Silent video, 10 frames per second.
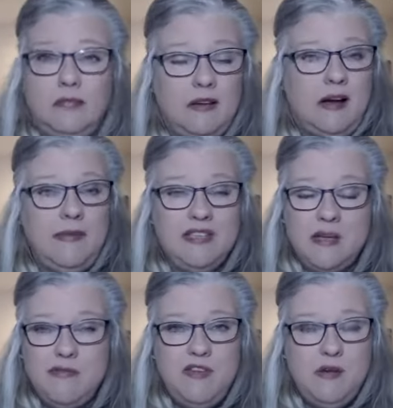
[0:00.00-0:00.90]
I mean,
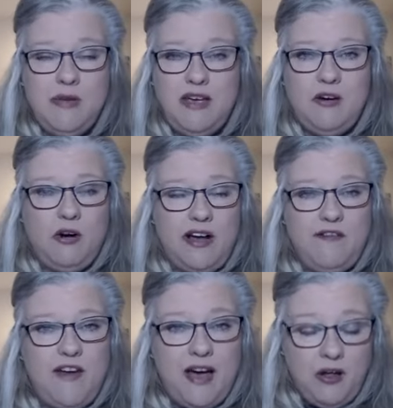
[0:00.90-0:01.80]
some of you may cry
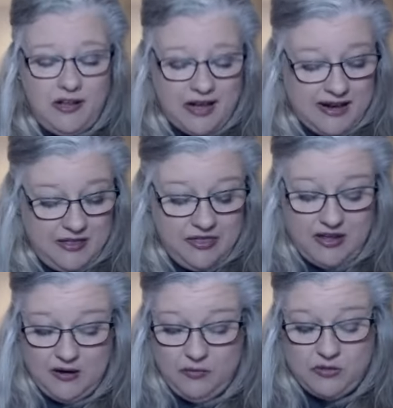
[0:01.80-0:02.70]
foul. I
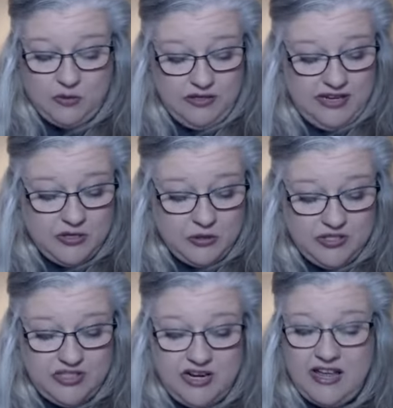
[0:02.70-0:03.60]
thought it was really
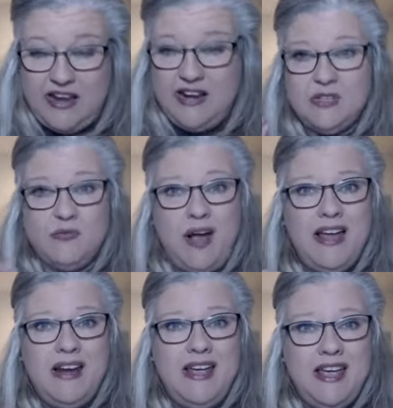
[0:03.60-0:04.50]
interesting, and
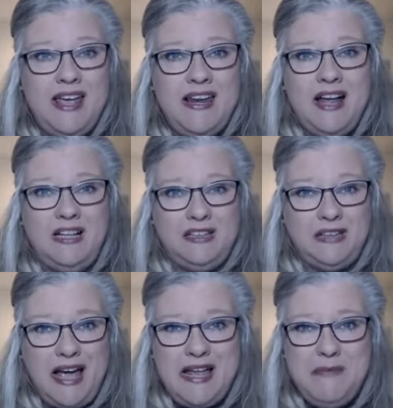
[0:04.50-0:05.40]
right in
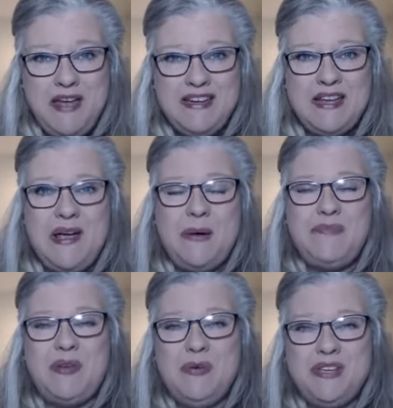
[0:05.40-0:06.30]
alignment
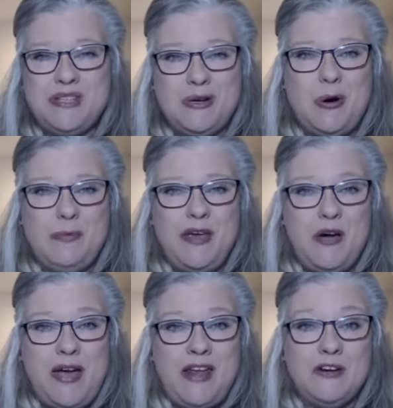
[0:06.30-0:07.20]
with Scorpio
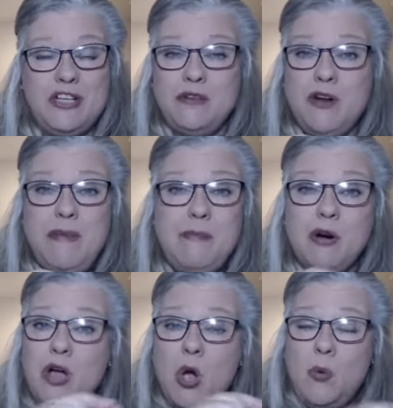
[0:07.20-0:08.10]
energy. And
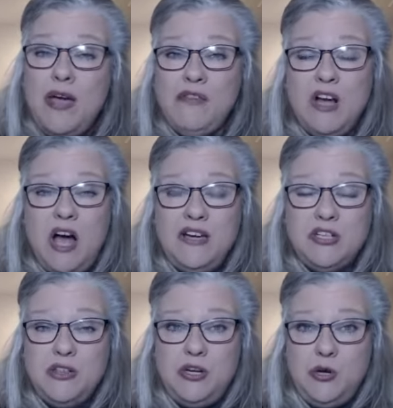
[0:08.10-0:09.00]
remember, we haven't gotten
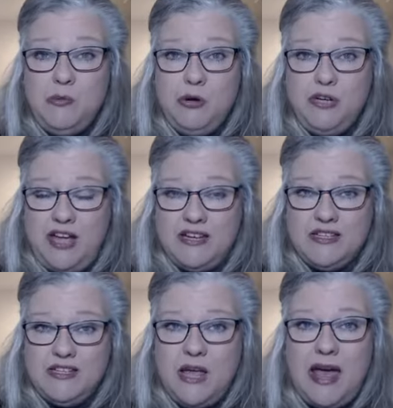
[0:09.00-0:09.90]
to the new moon
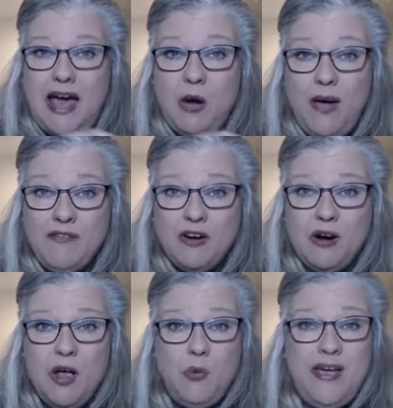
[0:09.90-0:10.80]
yet.
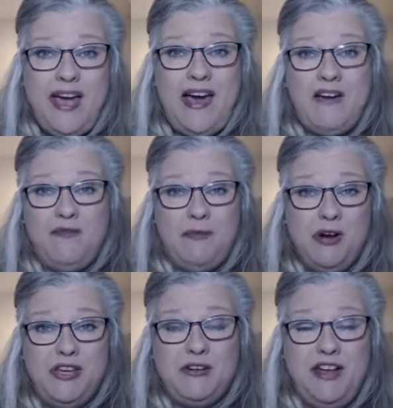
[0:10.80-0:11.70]
However, we have
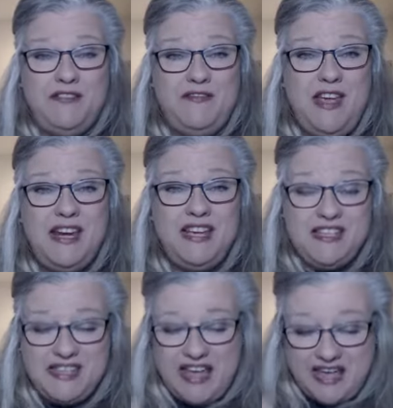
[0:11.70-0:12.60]
Mercury and
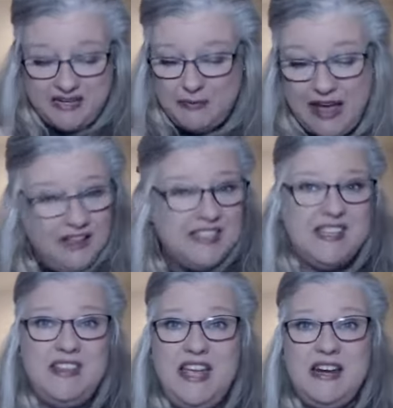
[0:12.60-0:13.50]
Venus and Pallas
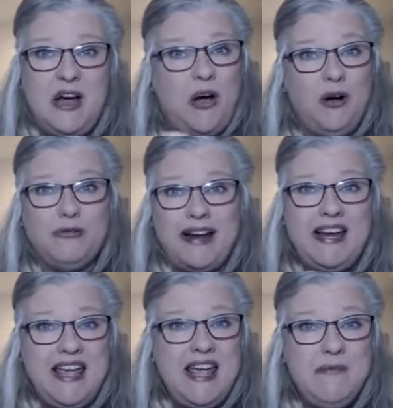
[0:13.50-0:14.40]
Athena already
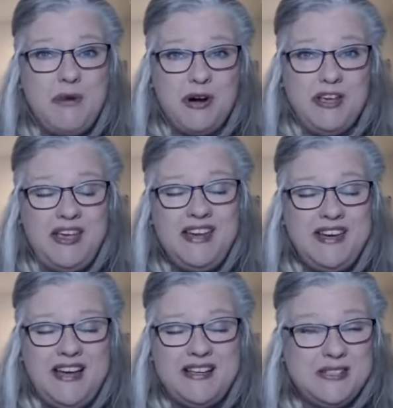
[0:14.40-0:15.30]
in Mer- in
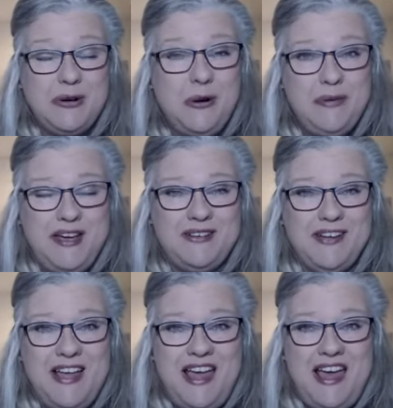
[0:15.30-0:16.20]
uh, Scorpio
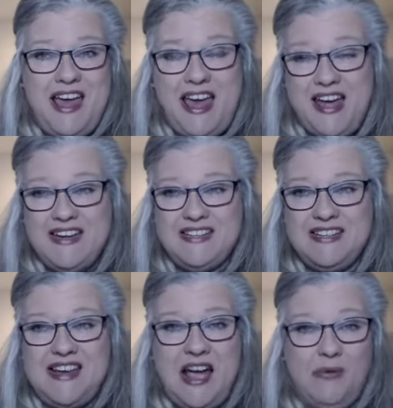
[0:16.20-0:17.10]
and
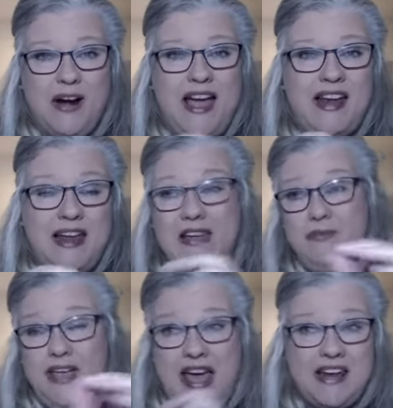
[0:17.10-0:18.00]
now we're at and
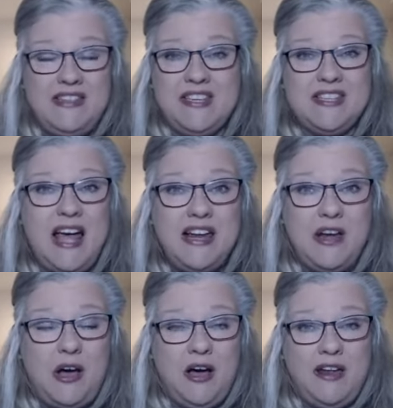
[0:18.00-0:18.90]
we added the sun
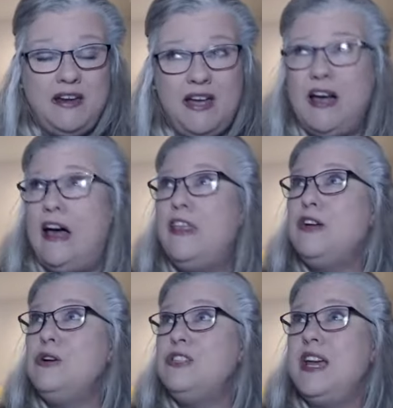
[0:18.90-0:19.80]
on uh,
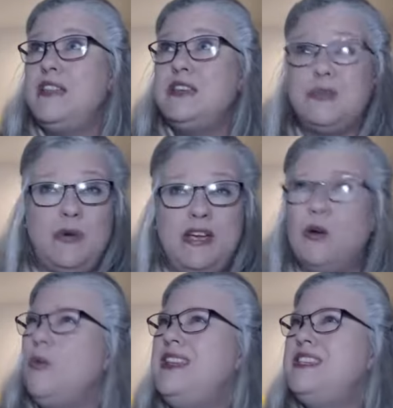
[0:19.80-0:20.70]
thursday this week
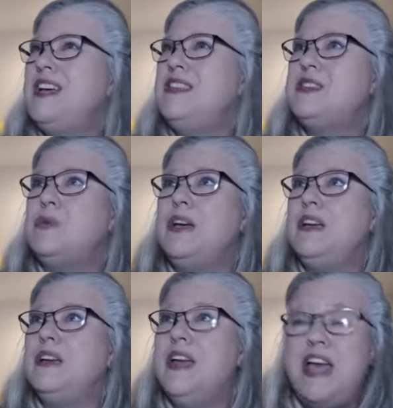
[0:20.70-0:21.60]
or wednesday this week
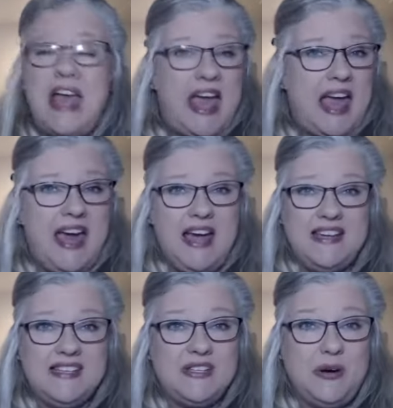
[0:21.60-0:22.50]

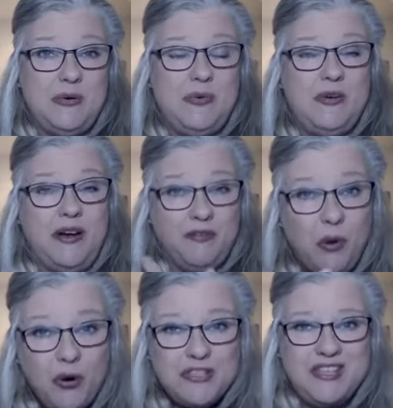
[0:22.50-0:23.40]
and so of
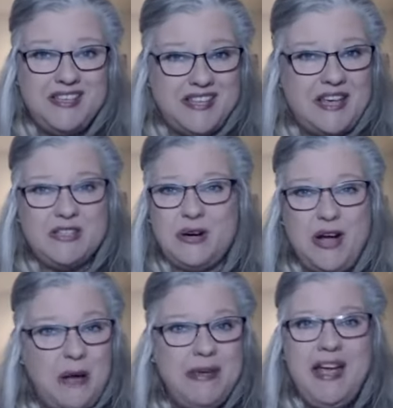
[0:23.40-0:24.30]
course these things are
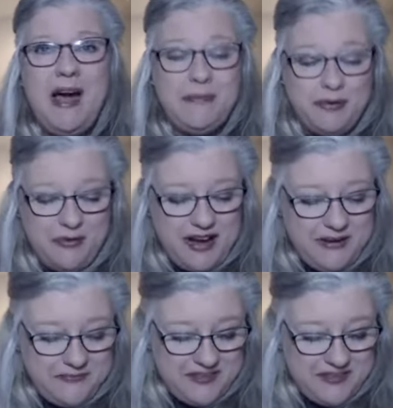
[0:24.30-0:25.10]
coming up right